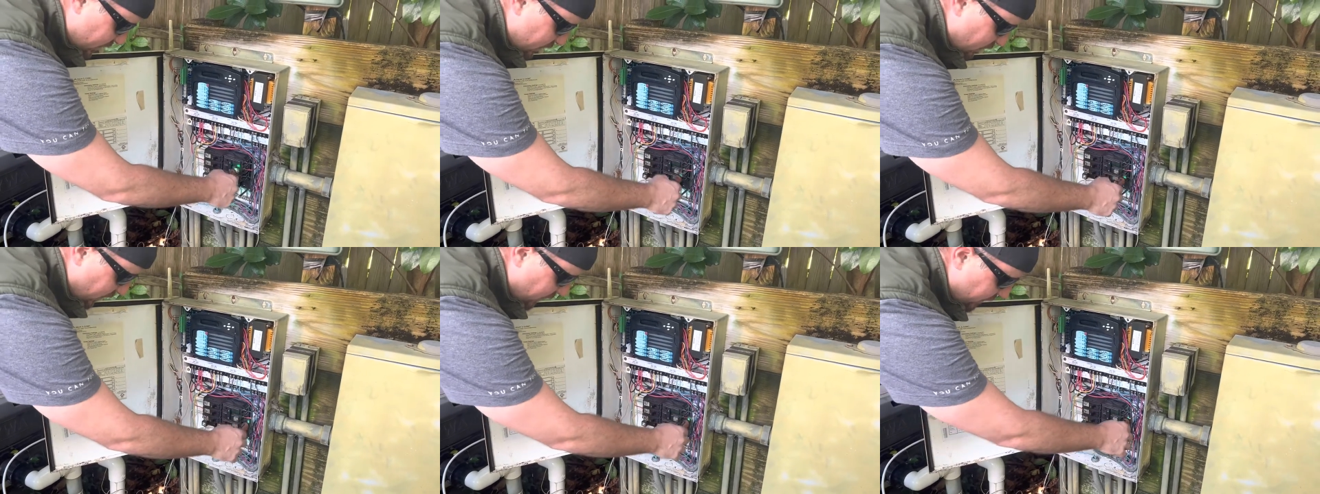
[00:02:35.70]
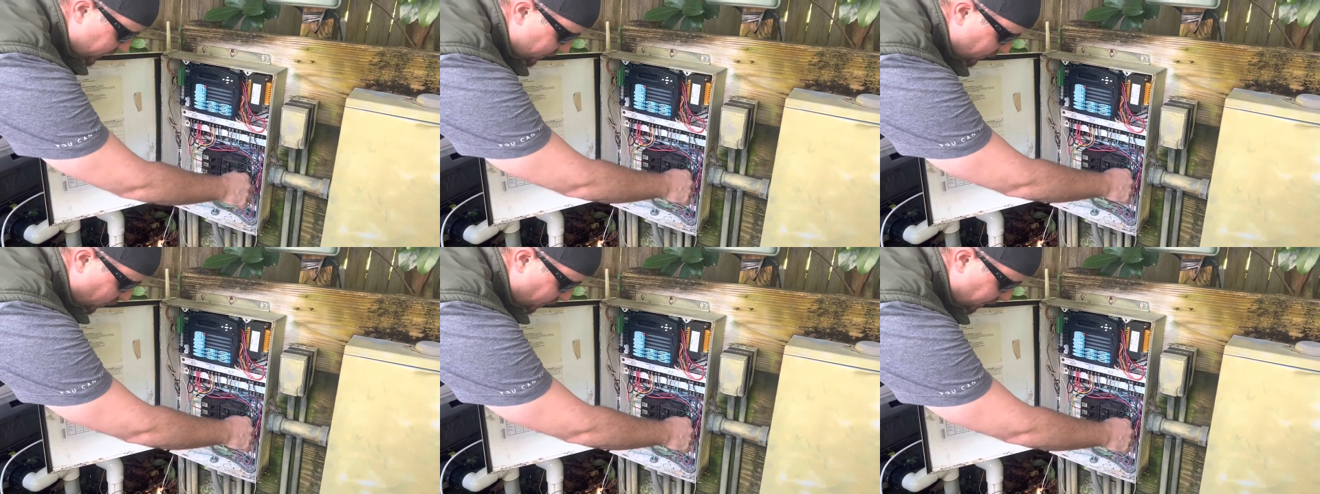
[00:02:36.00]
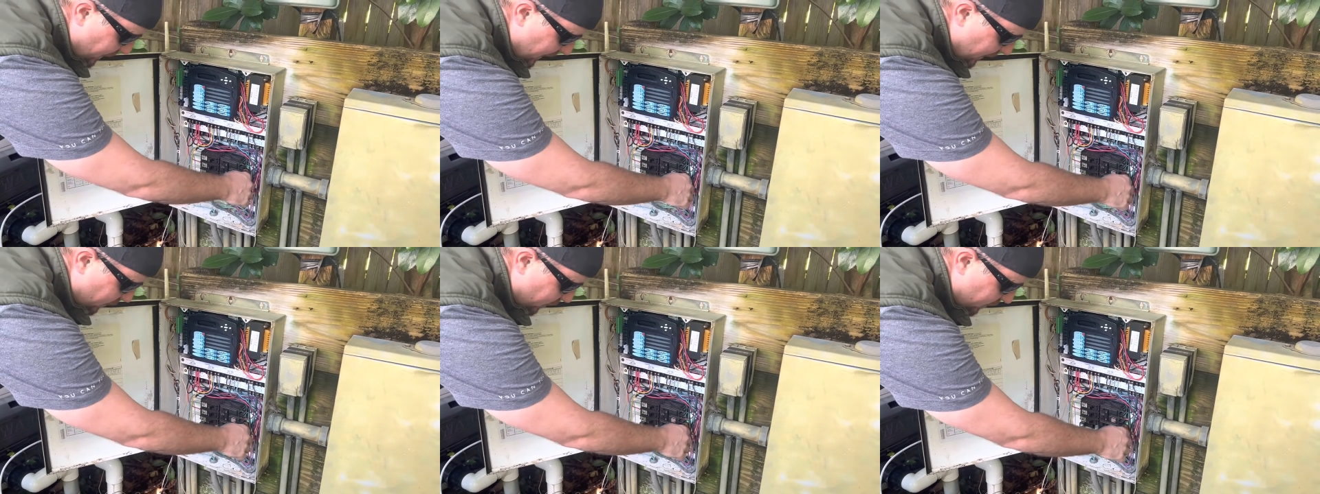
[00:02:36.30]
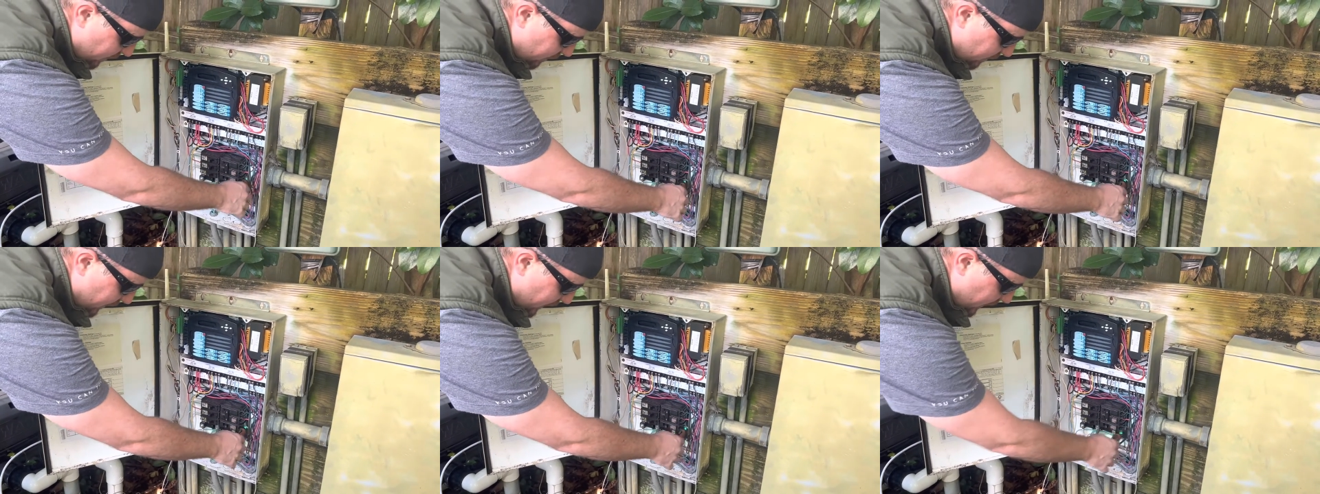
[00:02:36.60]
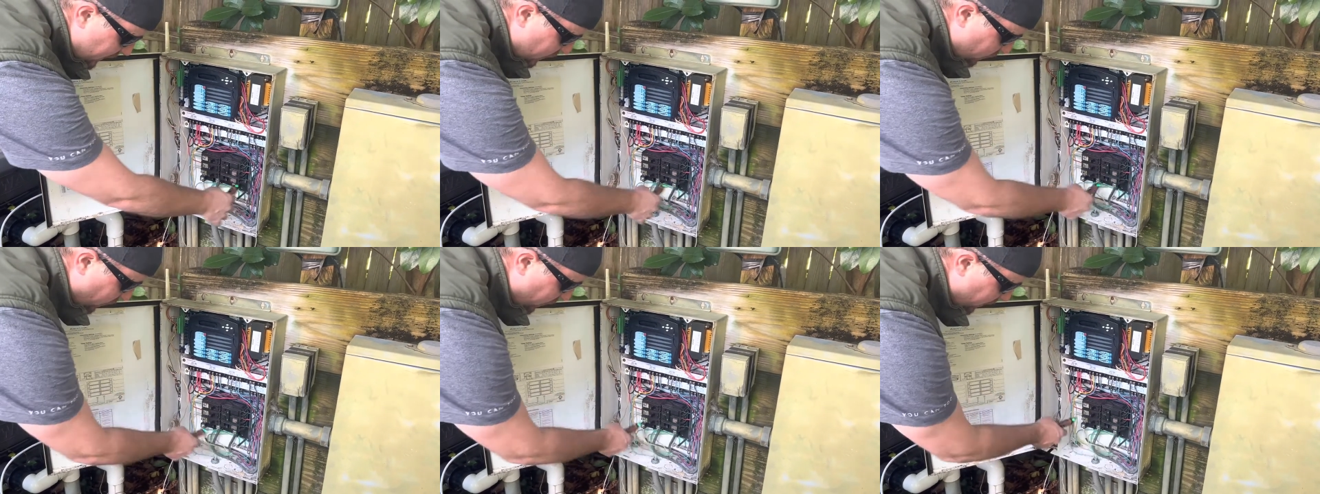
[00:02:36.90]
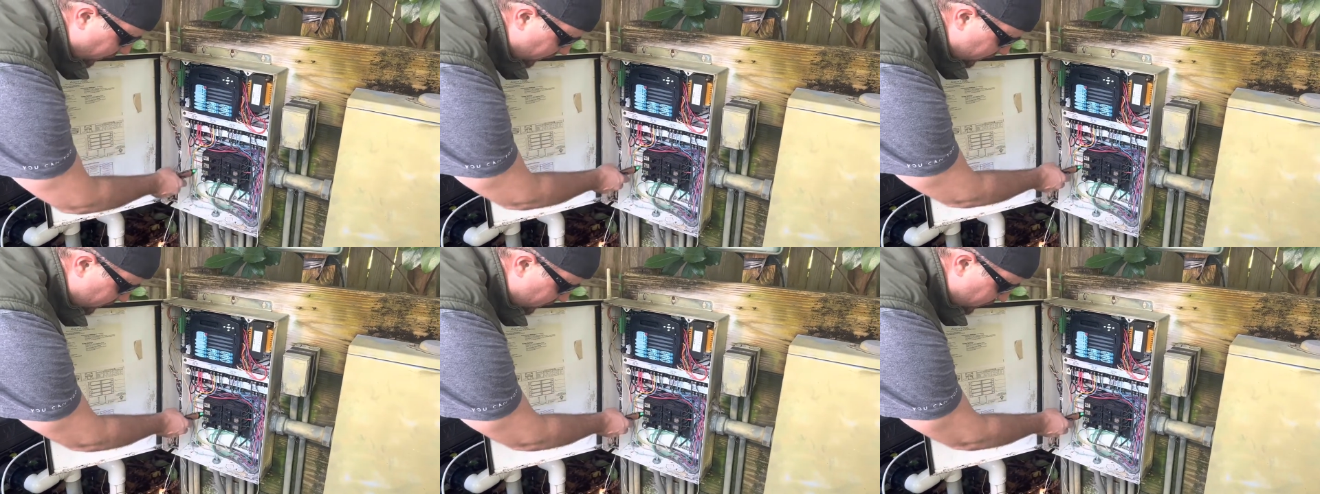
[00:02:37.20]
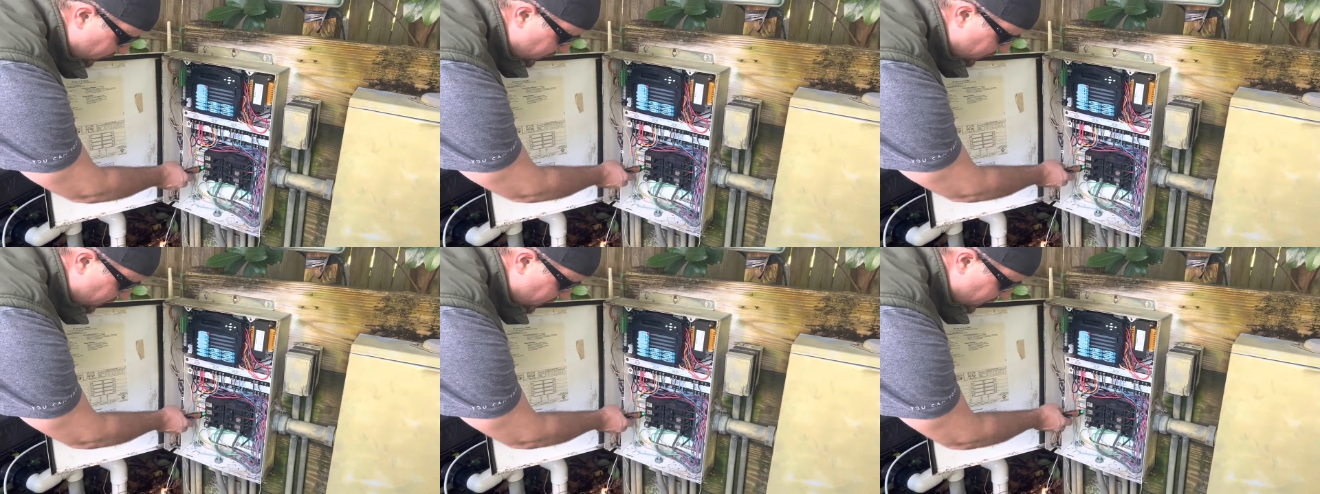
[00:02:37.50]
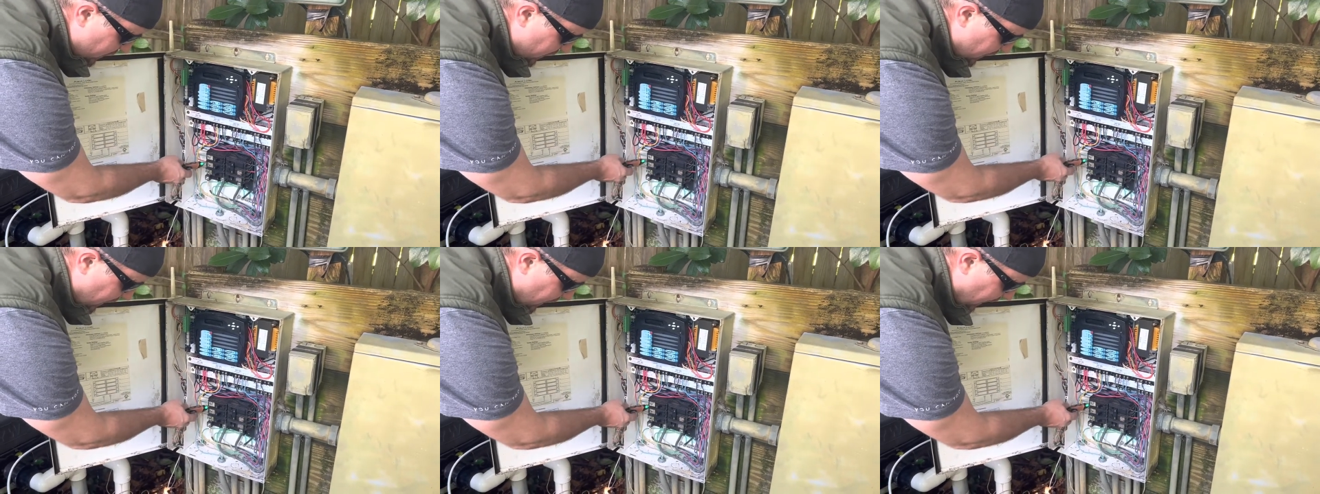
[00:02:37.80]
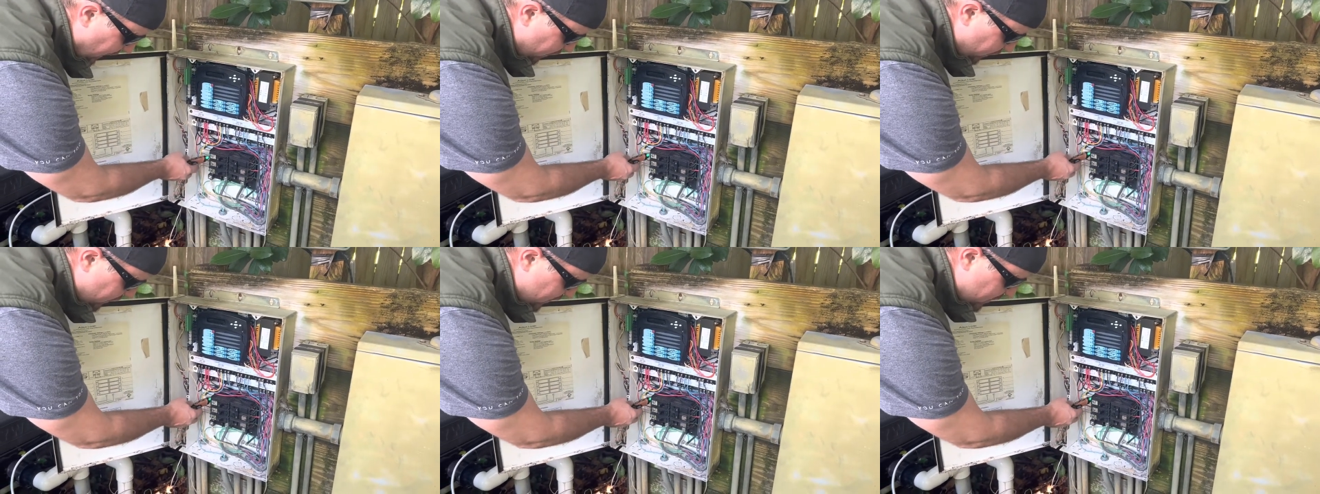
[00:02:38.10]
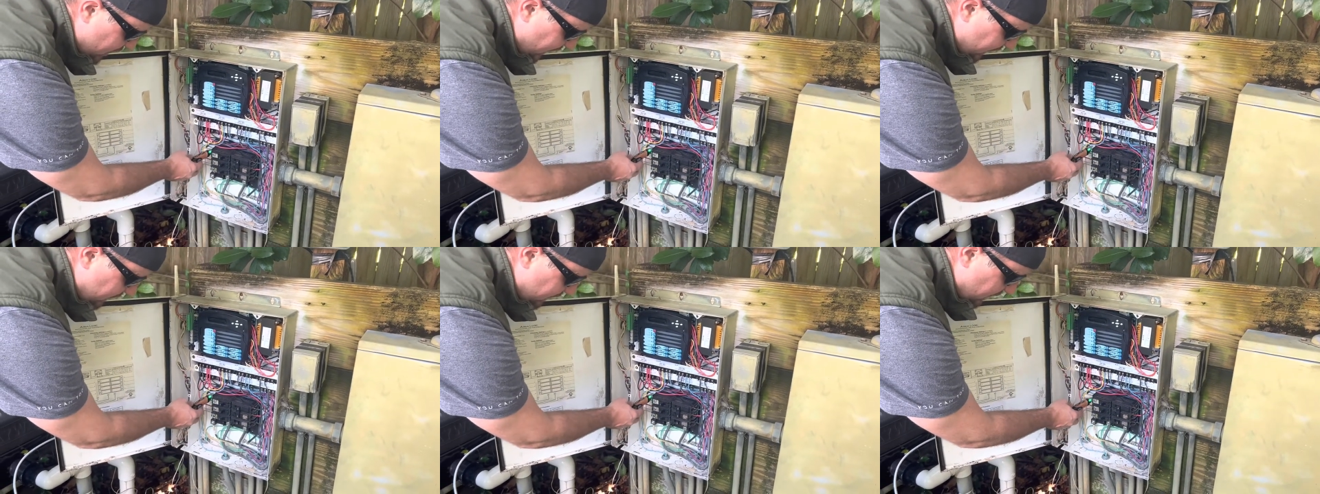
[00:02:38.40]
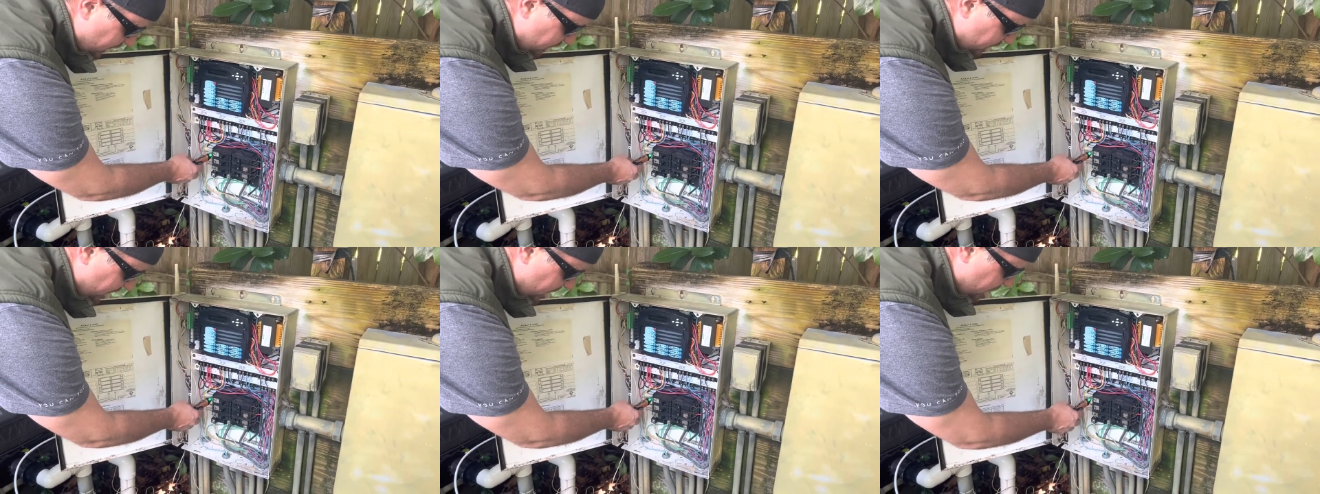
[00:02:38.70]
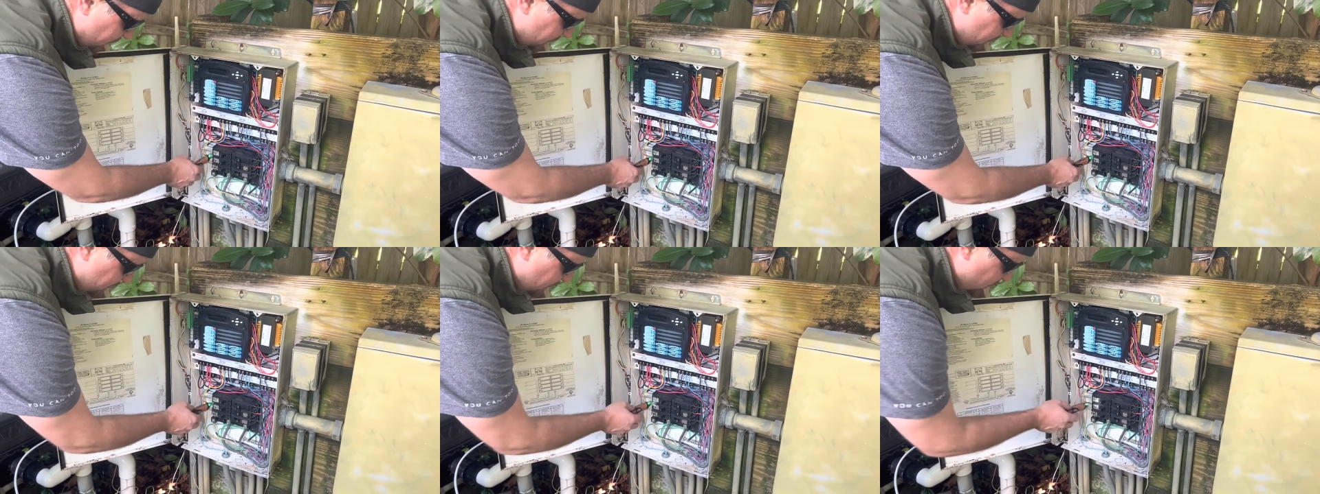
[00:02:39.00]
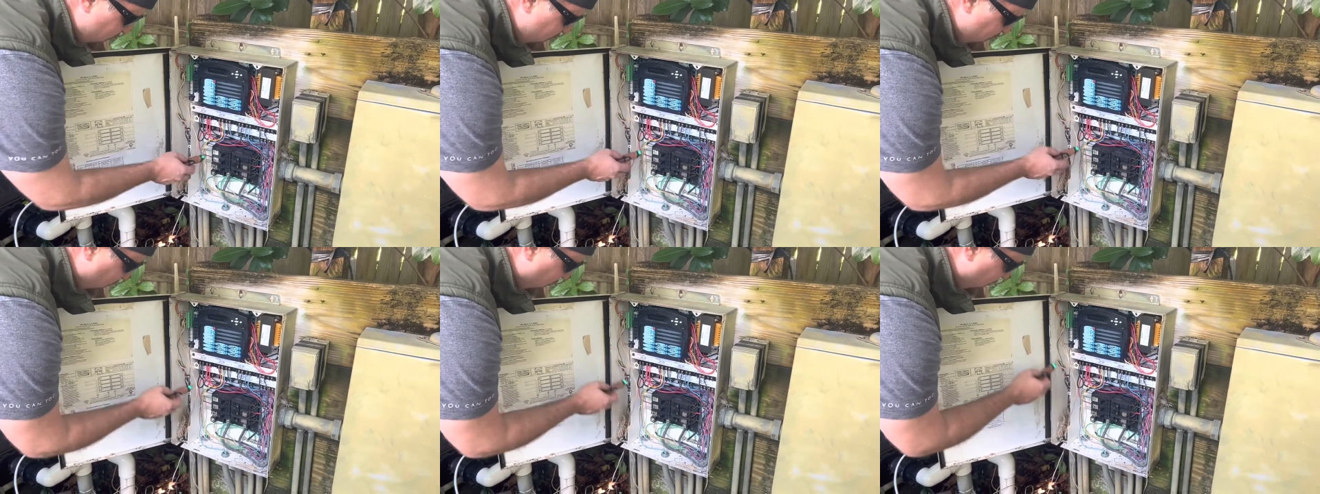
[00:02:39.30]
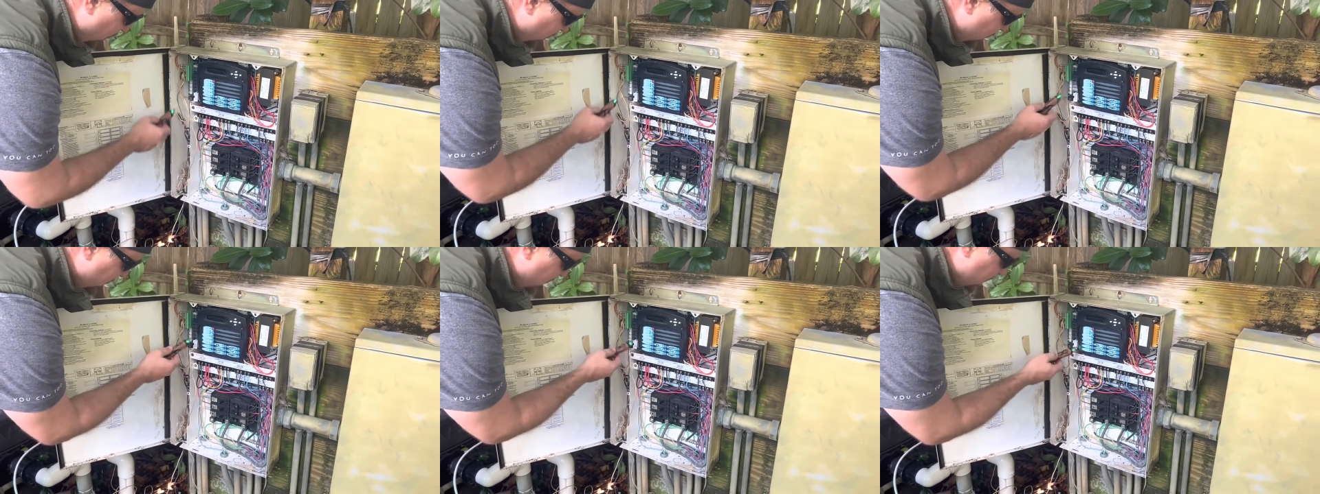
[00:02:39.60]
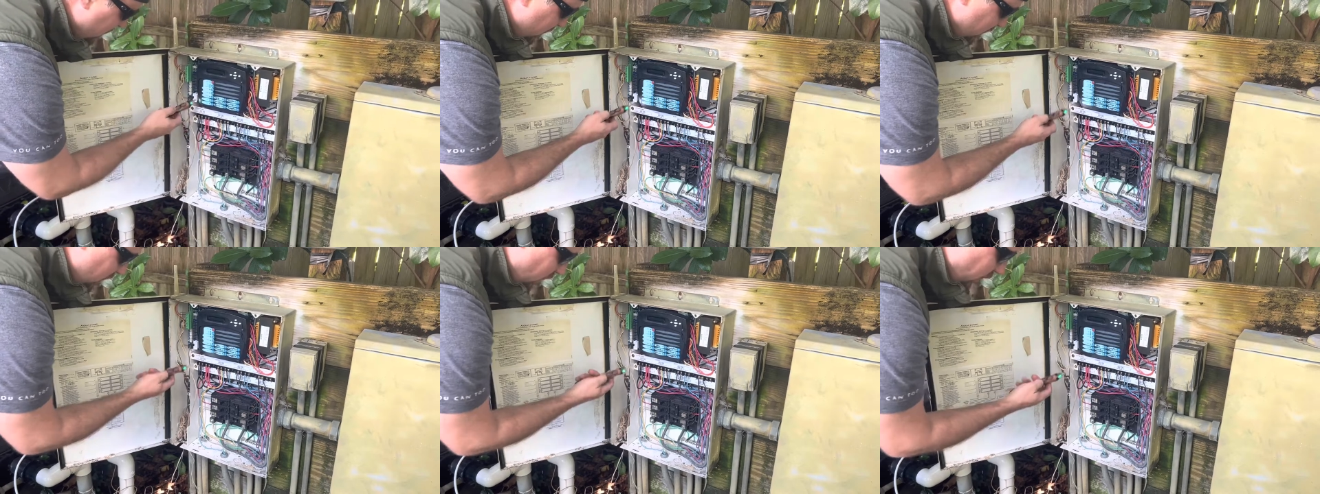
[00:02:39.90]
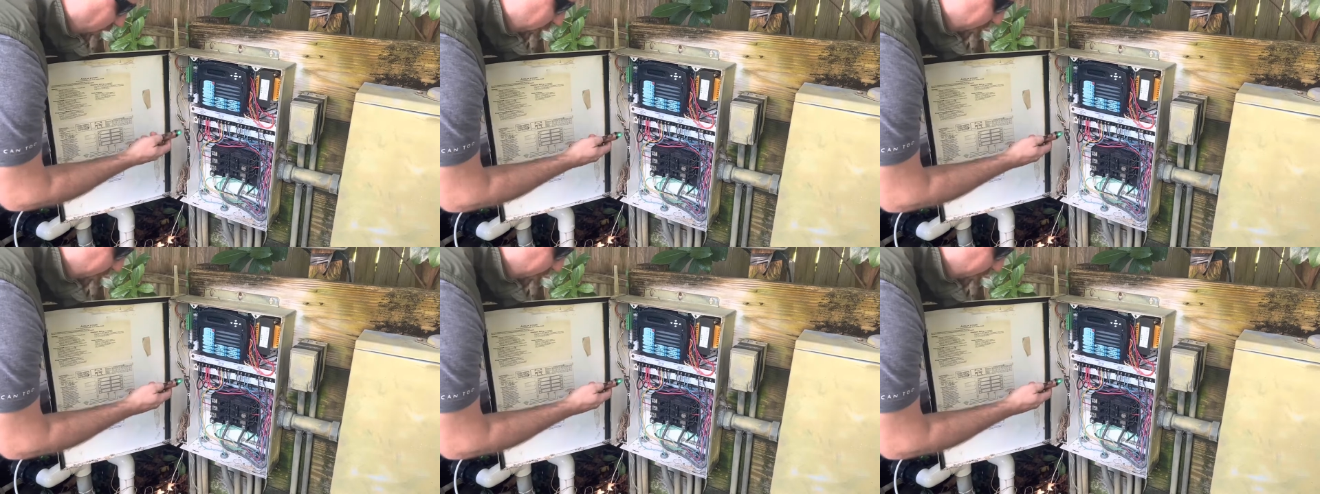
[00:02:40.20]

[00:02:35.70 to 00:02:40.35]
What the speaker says: (no speaker visible)